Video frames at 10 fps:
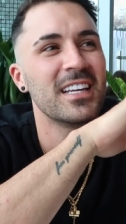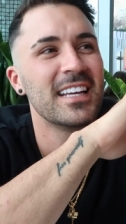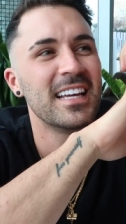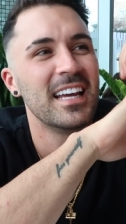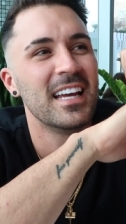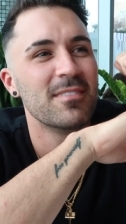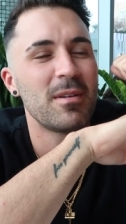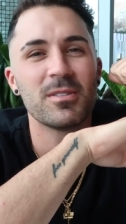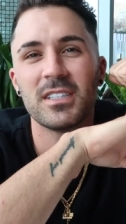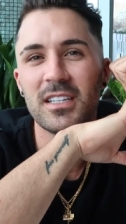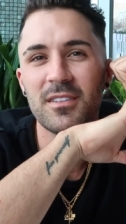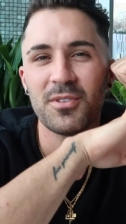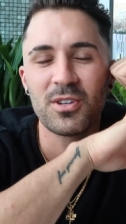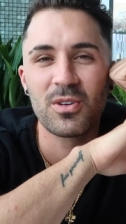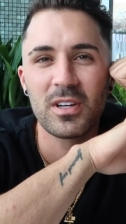I was sitting with the
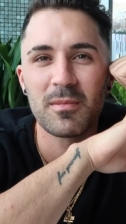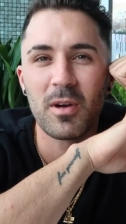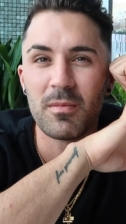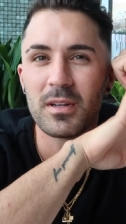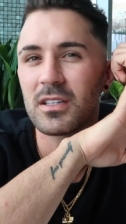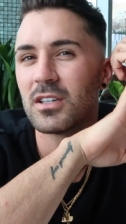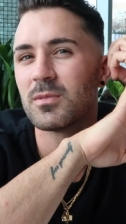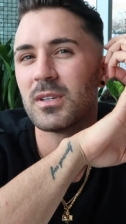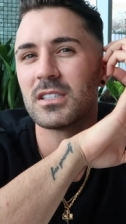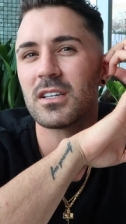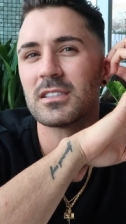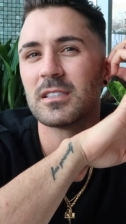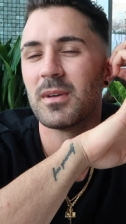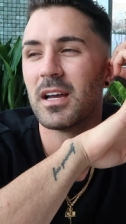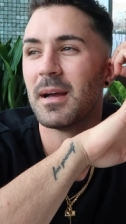food court at the moment because we just got
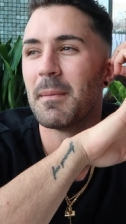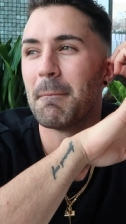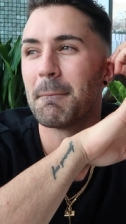some uh,